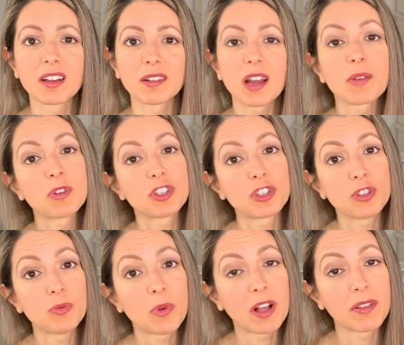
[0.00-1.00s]
I wish you
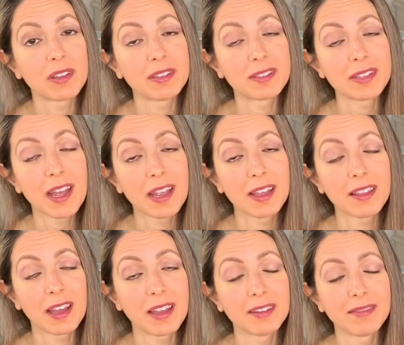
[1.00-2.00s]
well this day
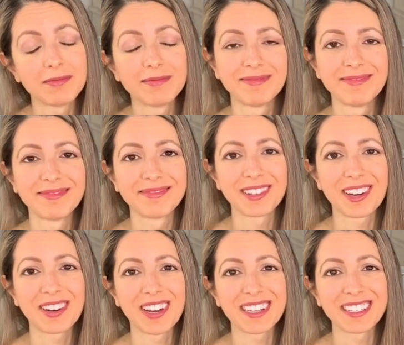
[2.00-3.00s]
then. All
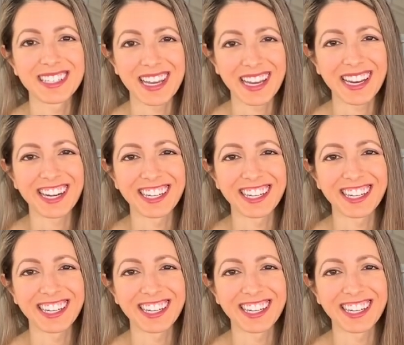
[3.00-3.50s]
right, take care.